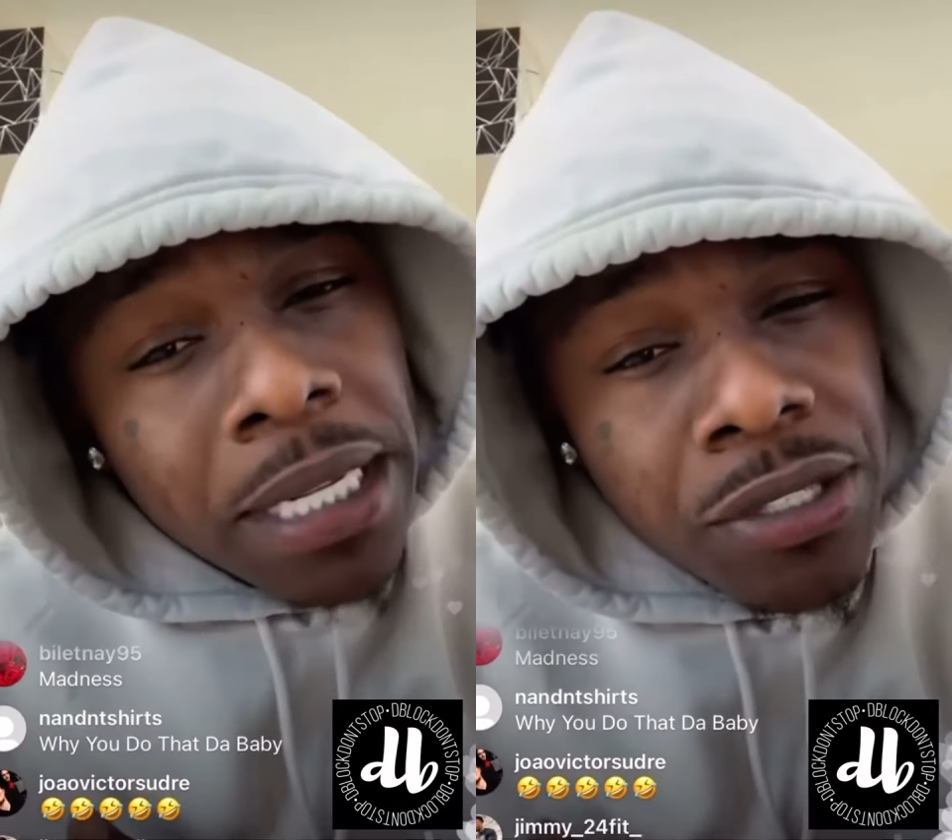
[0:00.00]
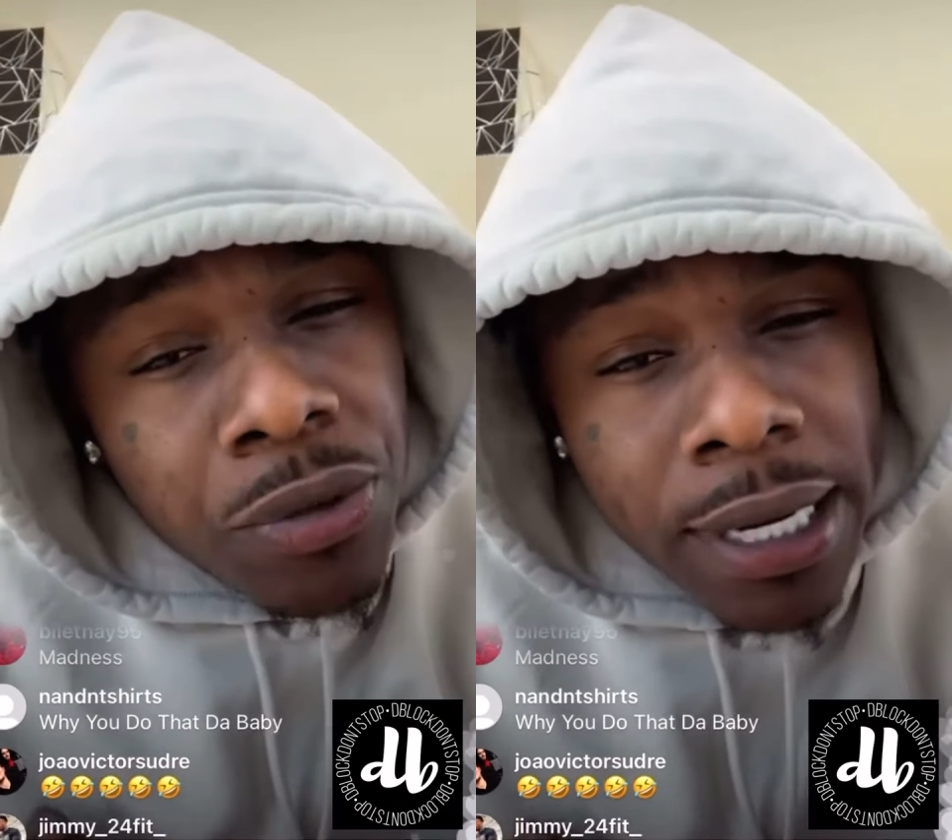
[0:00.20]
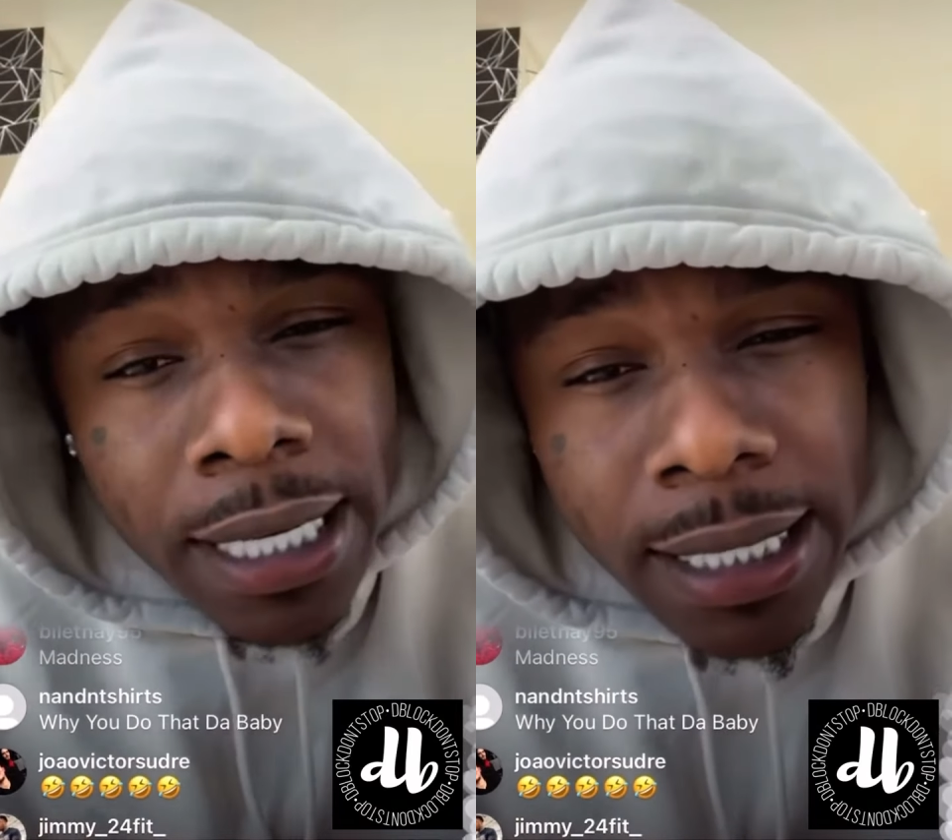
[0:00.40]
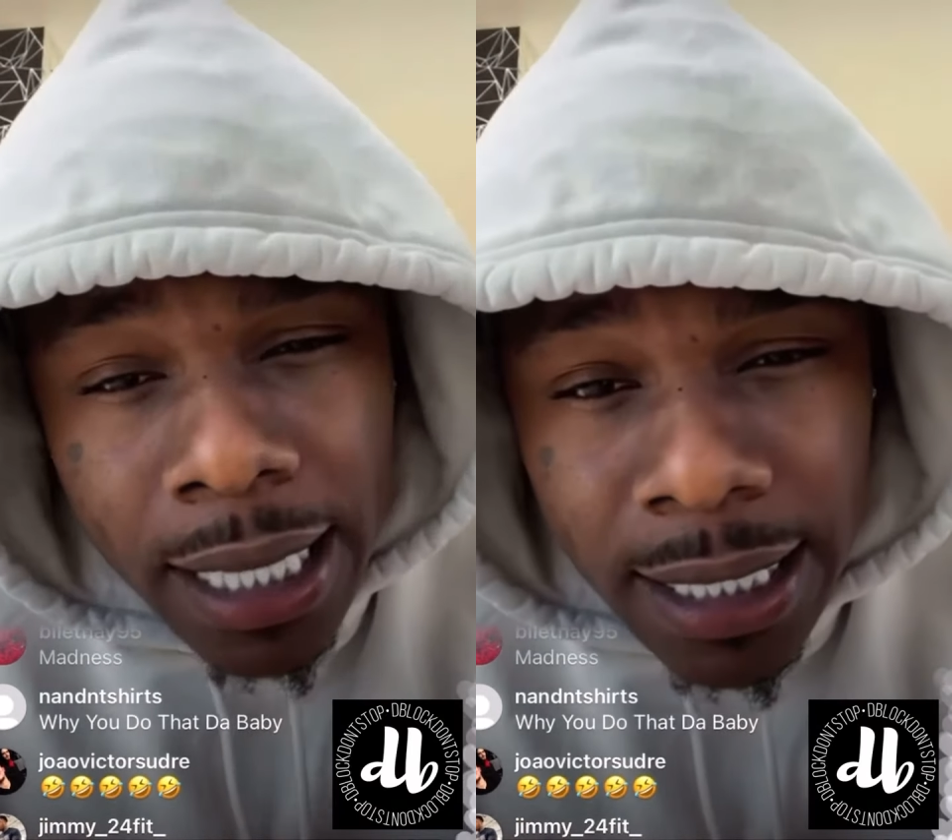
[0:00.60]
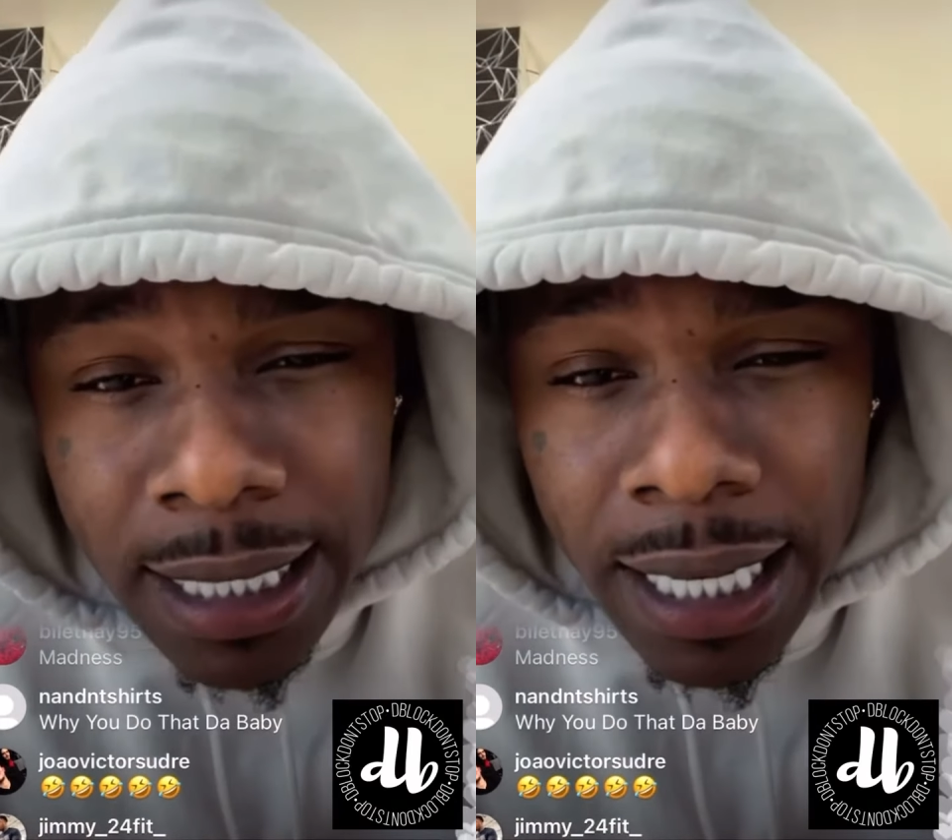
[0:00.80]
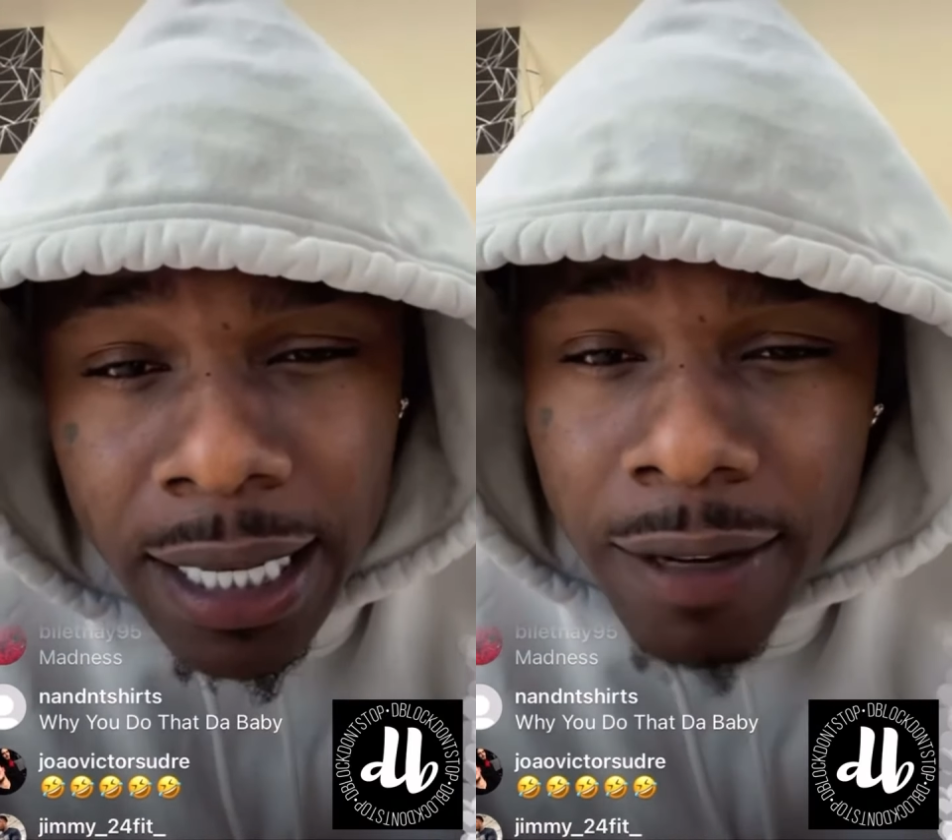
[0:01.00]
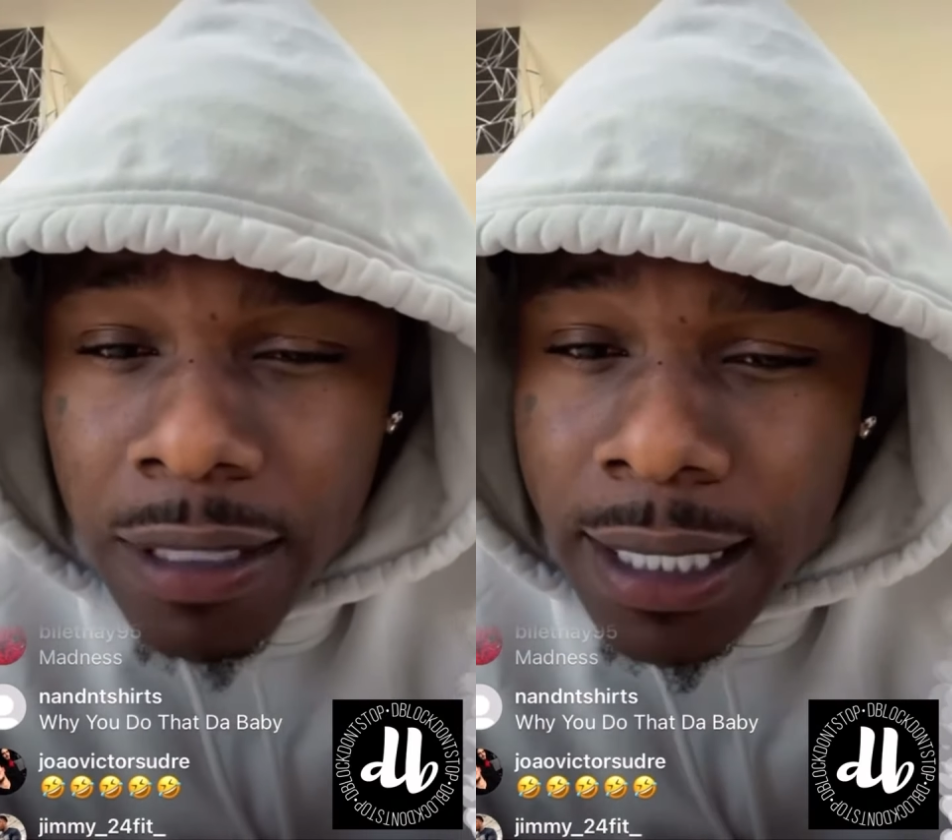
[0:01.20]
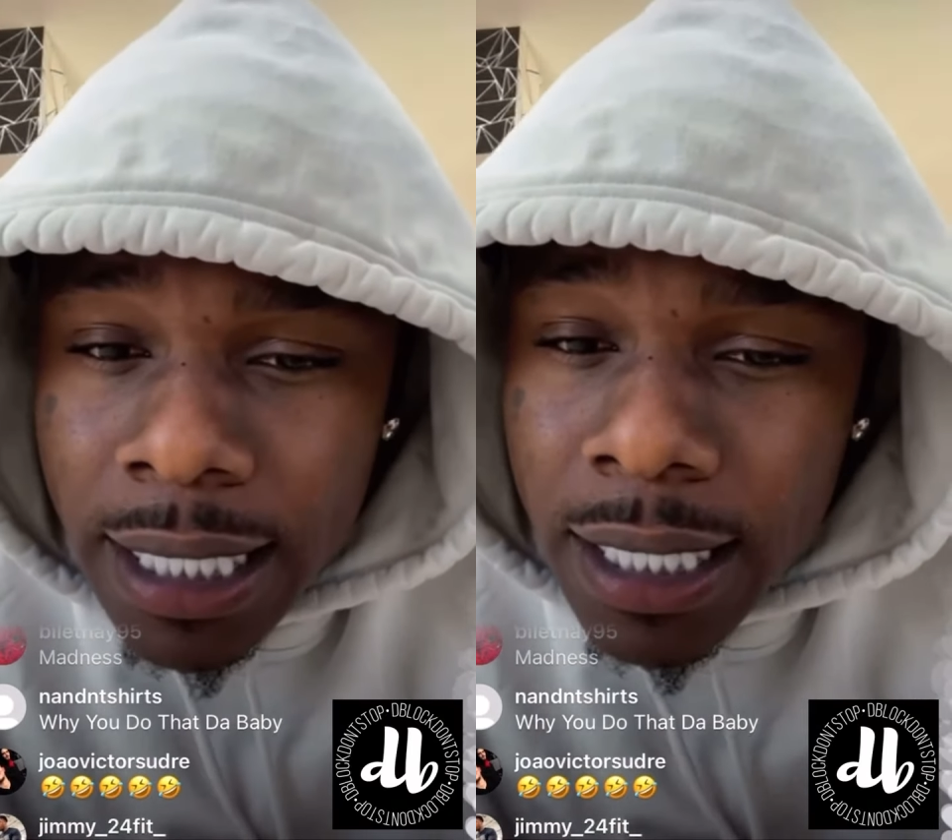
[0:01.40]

me doing everything to take care of a